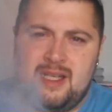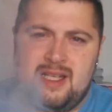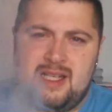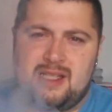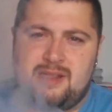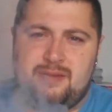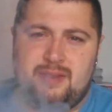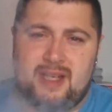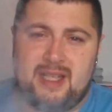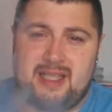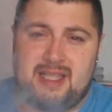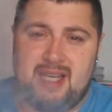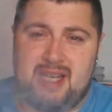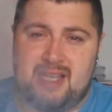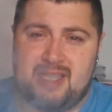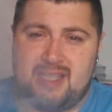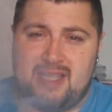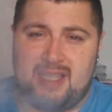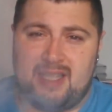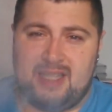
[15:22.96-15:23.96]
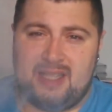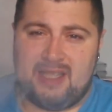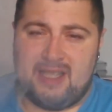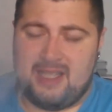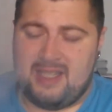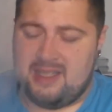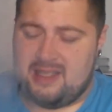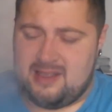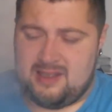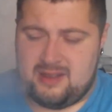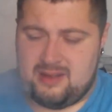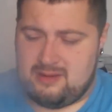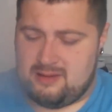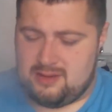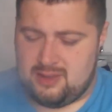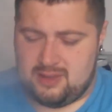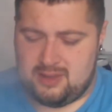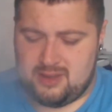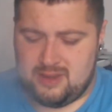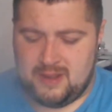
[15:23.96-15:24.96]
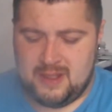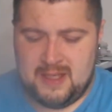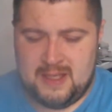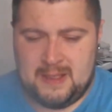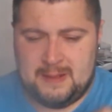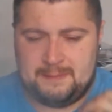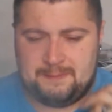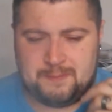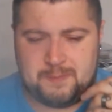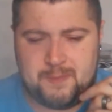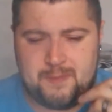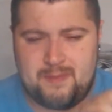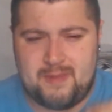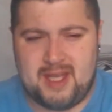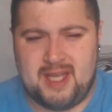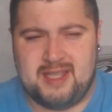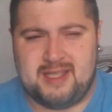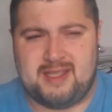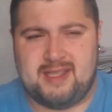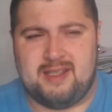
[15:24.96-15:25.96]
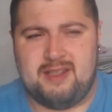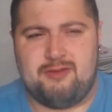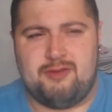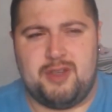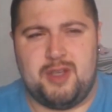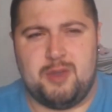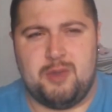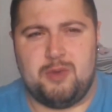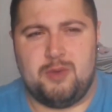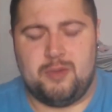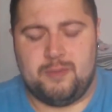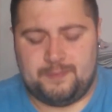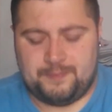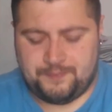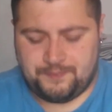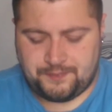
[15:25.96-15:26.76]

It's fantastic. It tastes just, it's like real.